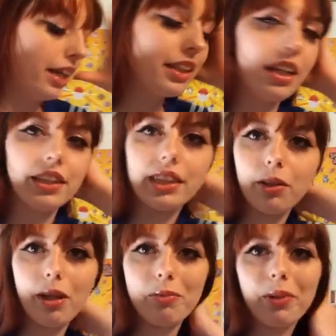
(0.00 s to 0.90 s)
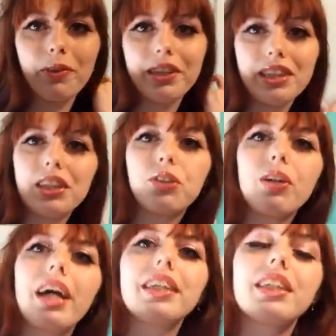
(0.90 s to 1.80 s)
and also I'm going to
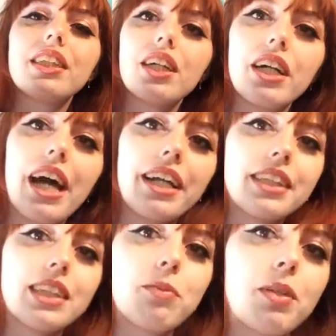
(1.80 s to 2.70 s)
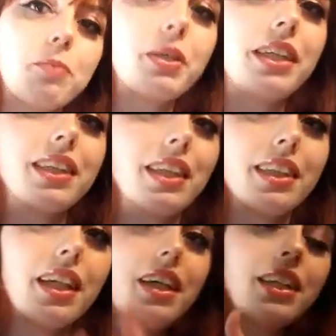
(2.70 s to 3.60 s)
try to start adding some of the pieces,
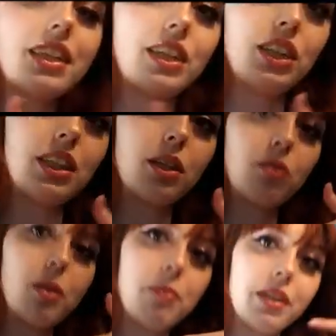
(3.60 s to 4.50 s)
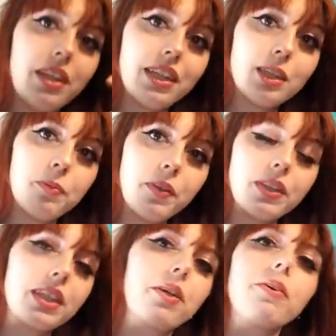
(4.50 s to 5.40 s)
such as the ribbon that's
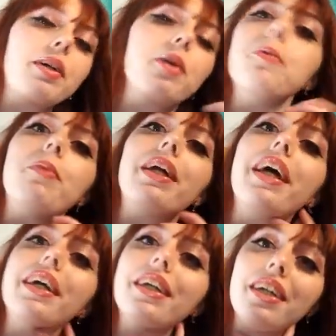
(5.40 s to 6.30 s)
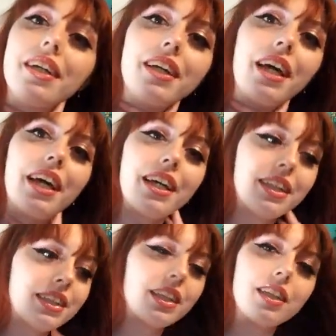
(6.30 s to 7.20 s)
supposed to go around my neck,
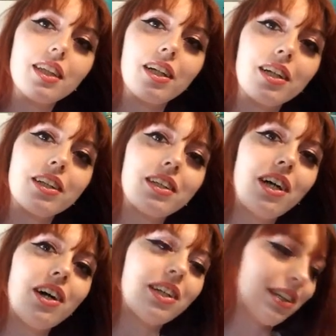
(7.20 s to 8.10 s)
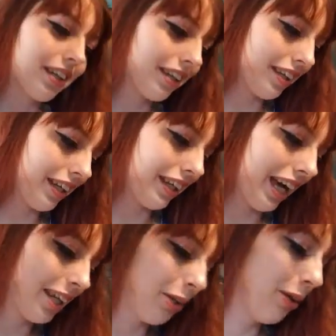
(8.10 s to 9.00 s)
and her collar thing.
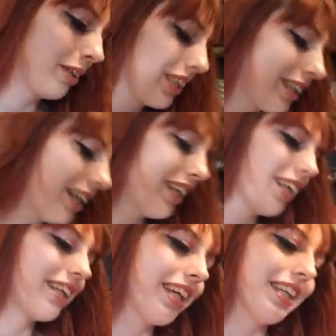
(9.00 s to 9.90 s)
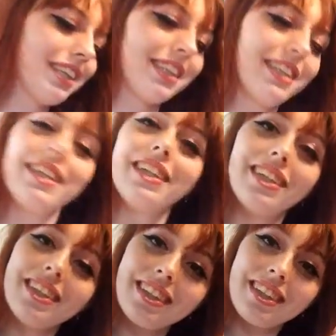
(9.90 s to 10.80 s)
I don't know what to call it. Yes,
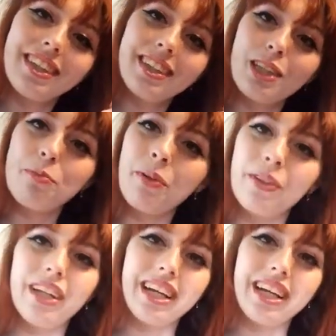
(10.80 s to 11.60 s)
the moon